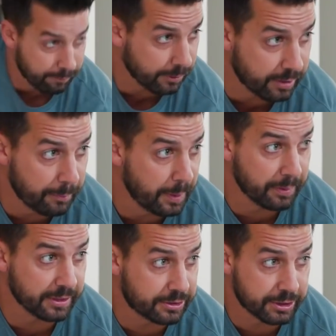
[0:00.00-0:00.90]
For some people,
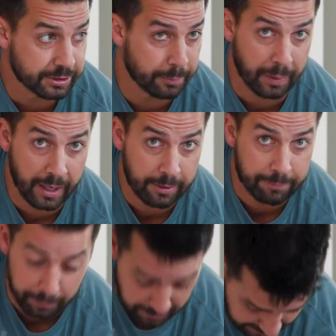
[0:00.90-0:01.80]
it's just a bike.
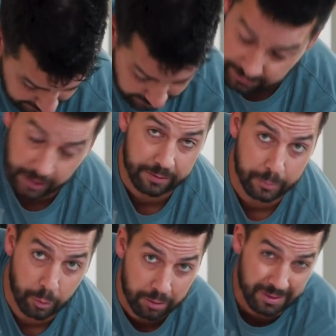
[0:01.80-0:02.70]
For me, it's honestly
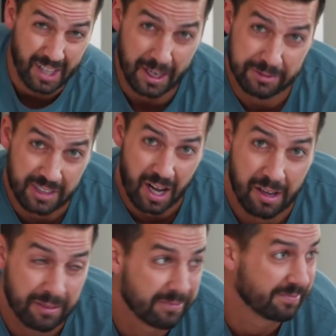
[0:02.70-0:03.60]
more of a lifestyle.